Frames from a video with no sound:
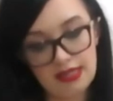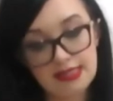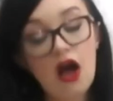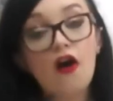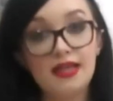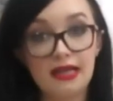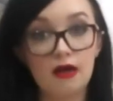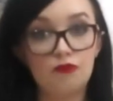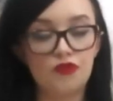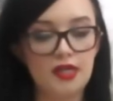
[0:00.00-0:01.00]
it's high
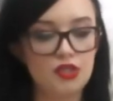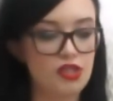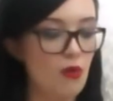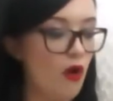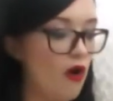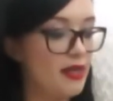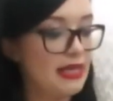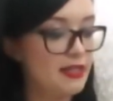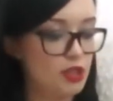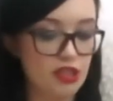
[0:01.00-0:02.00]
coverage, so I
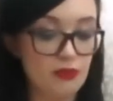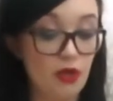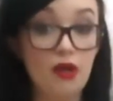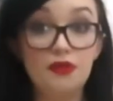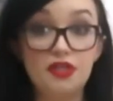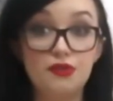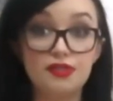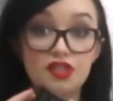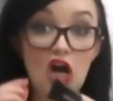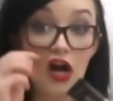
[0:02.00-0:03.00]
literally will only use
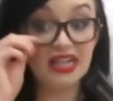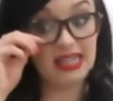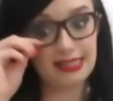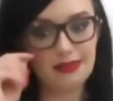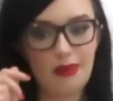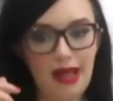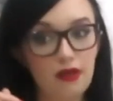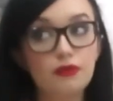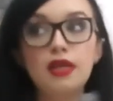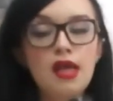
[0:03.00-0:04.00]
the tiniest
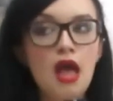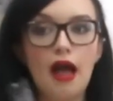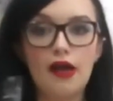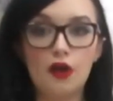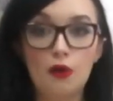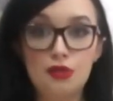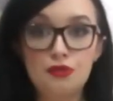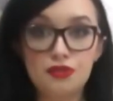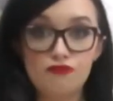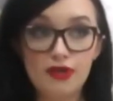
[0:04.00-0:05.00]
amount, and I'll
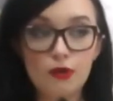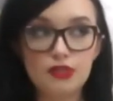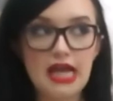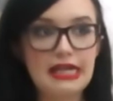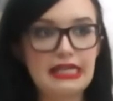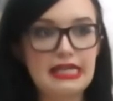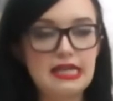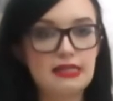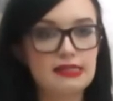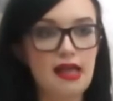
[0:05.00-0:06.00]
use a Real
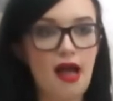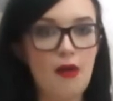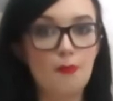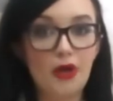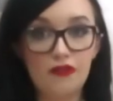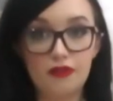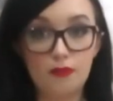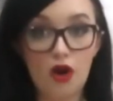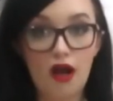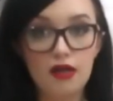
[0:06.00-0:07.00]
Techniques buffing
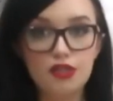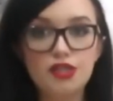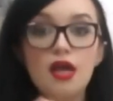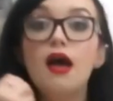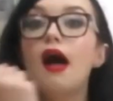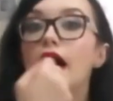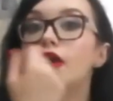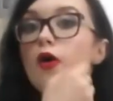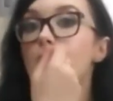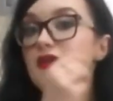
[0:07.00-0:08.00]
brush, and
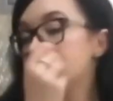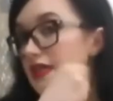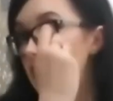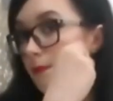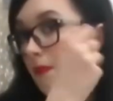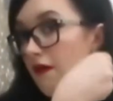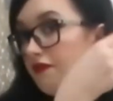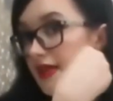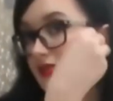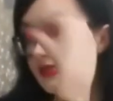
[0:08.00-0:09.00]
I'll basically
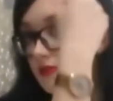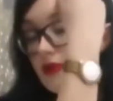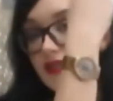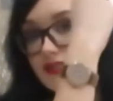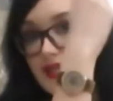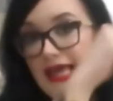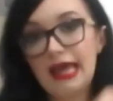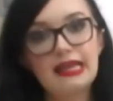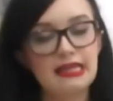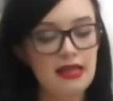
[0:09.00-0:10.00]
buff it into my
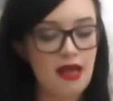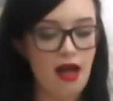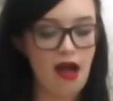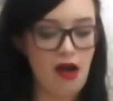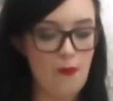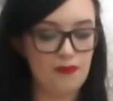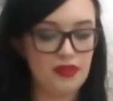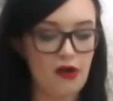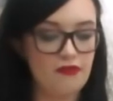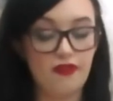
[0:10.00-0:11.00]
skin.
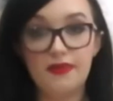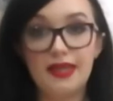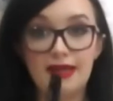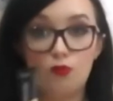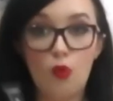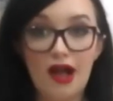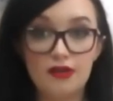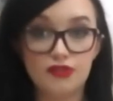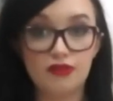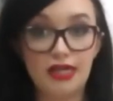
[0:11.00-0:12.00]
I find that it
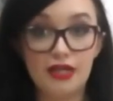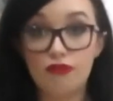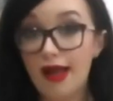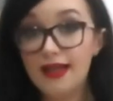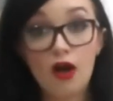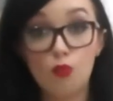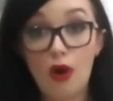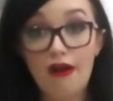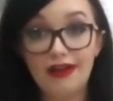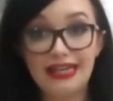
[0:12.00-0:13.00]
wears really great. I'm
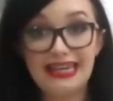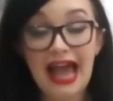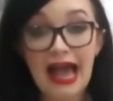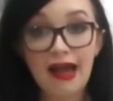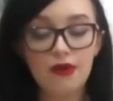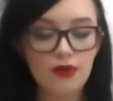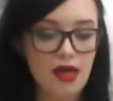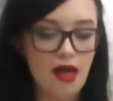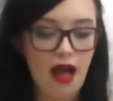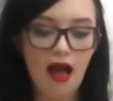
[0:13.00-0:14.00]
wearing it now.
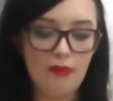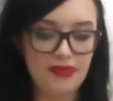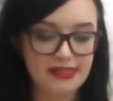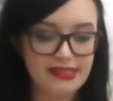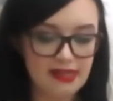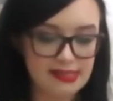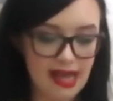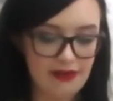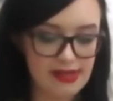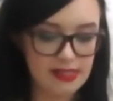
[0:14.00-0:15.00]
It doesn't
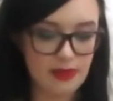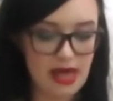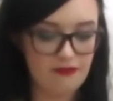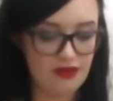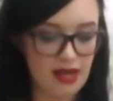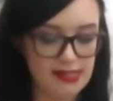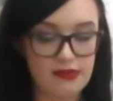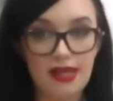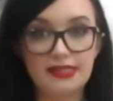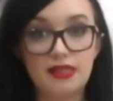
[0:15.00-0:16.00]
have SPF in it,
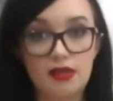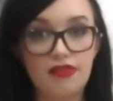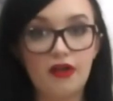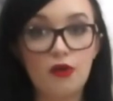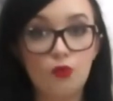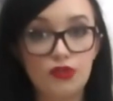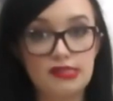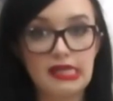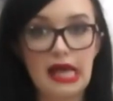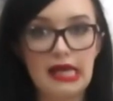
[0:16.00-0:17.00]
so that's the only thing I would
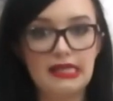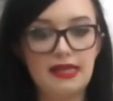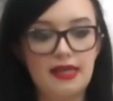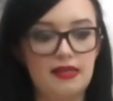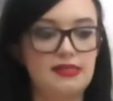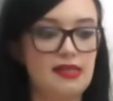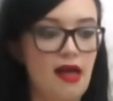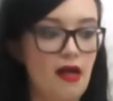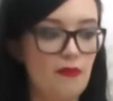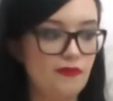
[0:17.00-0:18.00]
say is
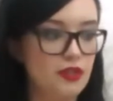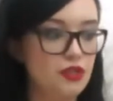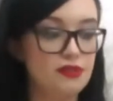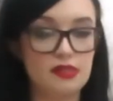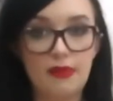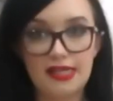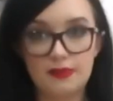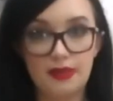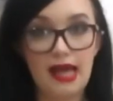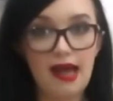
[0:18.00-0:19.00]
use some
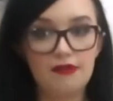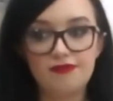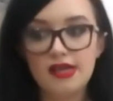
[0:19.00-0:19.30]
SPF.